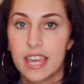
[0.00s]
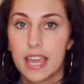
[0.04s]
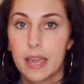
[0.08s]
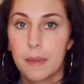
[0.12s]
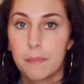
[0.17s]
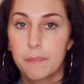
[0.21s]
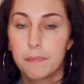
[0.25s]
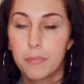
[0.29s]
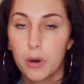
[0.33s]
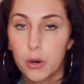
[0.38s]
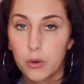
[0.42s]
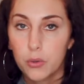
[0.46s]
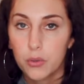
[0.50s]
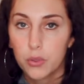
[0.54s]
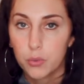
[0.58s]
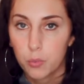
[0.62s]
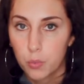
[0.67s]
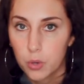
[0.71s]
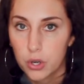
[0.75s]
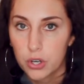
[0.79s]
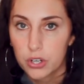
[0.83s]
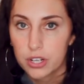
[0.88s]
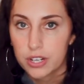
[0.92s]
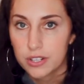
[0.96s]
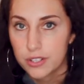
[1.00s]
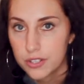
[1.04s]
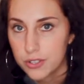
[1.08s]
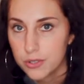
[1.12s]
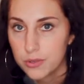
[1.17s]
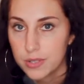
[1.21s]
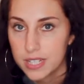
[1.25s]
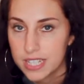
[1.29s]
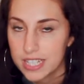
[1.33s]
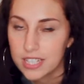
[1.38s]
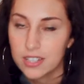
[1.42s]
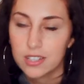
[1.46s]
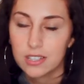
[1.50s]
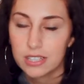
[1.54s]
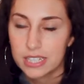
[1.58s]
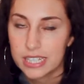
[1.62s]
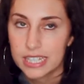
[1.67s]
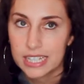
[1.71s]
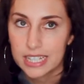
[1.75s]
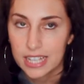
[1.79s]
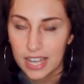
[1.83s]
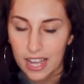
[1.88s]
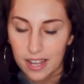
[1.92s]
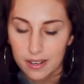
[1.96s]
they both work to heal
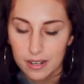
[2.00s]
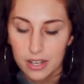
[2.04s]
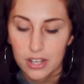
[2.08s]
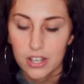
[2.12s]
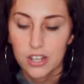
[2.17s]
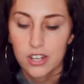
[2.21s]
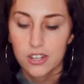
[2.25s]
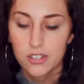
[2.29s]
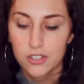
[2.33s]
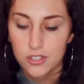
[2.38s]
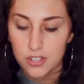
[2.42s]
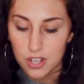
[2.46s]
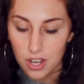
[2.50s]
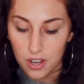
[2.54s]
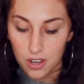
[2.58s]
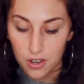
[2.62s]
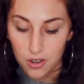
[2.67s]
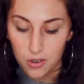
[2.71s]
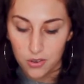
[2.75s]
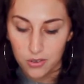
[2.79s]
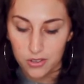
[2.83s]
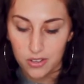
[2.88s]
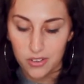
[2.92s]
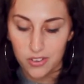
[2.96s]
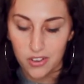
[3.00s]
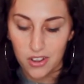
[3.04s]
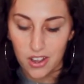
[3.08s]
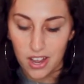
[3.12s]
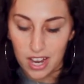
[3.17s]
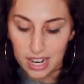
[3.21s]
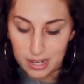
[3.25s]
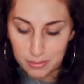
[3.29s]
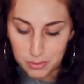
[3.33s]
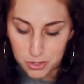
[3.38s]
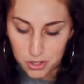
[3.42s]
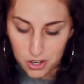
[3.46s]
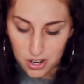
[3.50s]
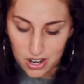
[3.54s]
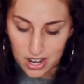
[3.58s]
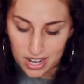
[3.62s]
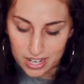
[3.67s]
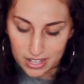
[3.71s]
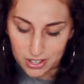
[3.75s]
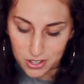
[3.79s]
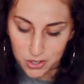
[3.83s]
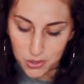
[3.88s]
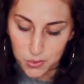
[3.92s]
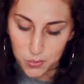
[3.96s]
leaky gut. So I'm
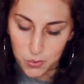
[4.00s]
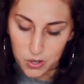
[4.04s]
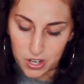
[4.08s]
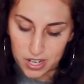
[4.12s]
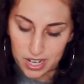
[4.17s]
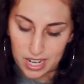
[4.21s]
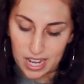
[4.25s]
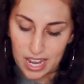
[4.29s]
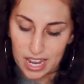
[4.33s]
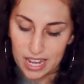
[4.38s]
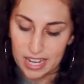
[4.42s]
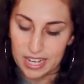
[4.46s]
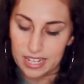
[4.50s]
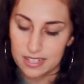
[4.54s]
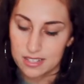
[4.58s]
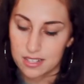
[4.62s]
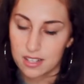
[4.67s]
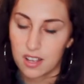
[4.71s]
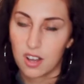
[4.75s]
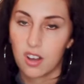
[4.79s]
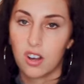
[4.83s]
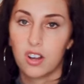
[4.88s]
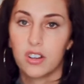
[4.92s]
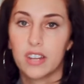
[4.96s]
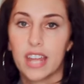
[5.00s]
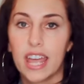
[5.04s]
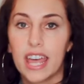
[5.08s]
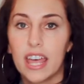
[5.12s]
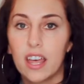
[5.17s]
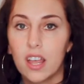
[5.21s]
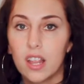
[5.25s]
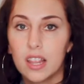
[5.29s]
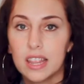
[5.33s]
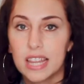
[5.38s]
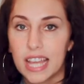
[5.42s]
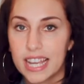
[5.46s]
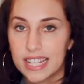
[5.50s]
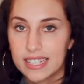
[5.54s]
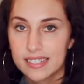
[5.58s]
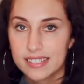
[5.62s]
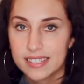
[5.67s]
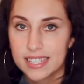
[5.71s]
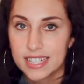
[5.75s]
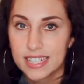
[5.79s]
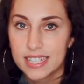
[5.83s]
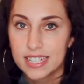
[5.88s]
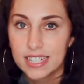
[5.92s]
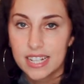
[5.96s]
trying a new one, and it's called
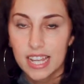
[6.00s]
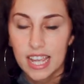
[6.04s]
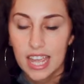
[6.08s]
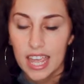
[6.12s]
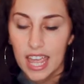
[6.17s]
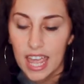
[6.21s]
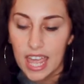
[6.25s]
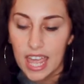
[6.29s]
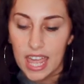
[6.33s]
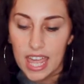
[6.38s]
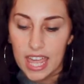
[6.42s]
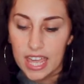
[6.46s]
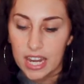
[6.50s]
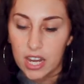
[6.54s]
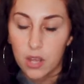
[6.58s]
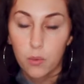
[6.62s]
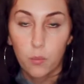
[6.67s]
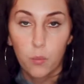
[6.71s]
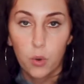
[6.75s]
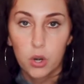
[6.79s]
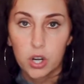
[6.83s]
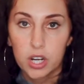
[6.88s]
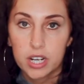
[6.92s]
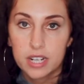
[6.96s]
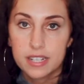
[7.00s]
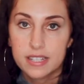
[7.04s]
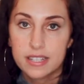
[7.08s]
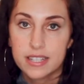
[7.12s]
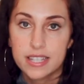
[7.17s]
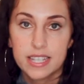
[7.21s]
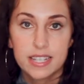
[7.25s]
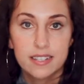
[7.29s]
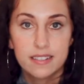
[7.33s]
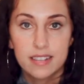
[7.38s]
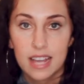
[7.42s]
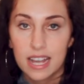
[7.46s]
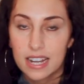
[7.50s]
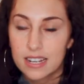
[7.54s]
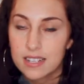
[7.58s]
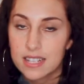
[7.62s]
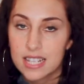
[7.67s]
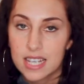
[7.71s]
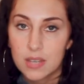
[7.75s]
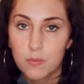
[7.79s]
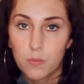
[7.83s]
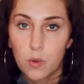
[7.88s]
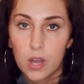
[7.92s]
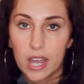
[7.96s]
L-lysine, and it works the exact
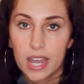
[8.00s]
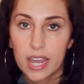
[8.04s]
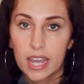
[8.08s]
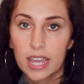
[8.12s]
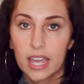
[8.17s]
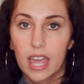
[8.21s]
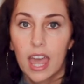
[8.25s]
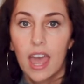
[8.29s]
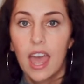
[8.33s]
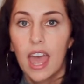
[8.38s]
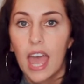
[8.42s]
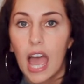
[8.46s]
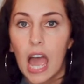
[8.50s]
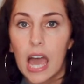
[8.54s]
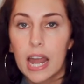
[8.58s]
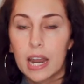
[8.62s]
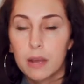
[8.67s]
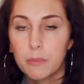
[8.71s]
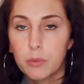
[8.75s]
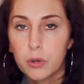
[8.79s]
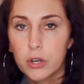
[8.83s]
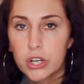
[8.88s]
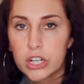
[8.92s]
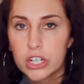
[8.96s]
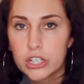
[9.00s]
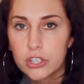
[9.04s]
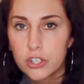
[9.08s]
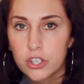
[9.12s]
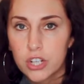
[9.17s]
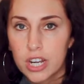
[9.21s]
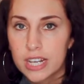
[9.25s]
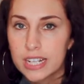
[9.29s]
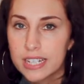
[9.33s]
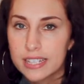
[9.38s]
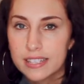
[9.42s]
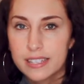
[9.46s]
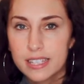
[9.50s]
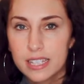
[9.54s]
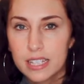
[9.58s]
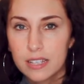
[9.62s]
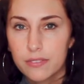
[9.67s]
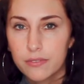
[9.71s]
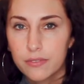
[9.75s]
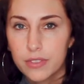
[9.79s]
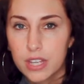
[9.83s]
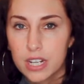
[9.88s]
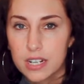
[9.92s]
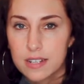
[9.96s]
same way, and I'm going to try to see
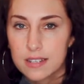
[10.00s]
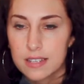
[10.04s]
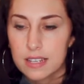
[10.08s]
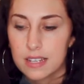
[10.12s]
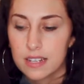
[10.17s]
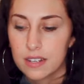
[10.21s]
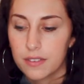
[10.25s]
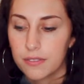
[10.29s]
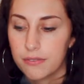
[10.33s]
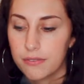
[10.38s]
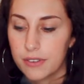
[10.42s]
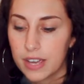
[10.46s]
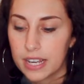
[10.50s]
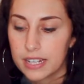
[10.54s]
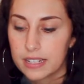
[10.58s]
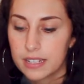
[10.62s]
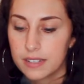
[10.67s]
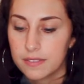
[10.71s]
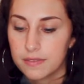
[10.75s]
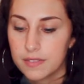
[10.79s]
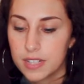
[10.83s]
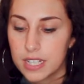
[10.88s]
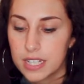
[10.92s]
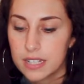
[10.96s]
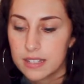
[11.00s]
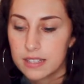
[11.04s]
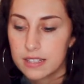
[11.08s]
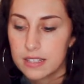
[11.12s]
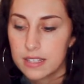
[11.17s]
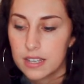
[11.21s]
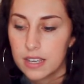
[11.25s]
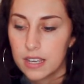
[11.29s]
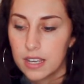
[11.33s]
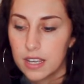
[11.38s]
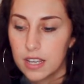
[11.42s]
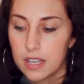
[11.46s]
if there's an effectiveness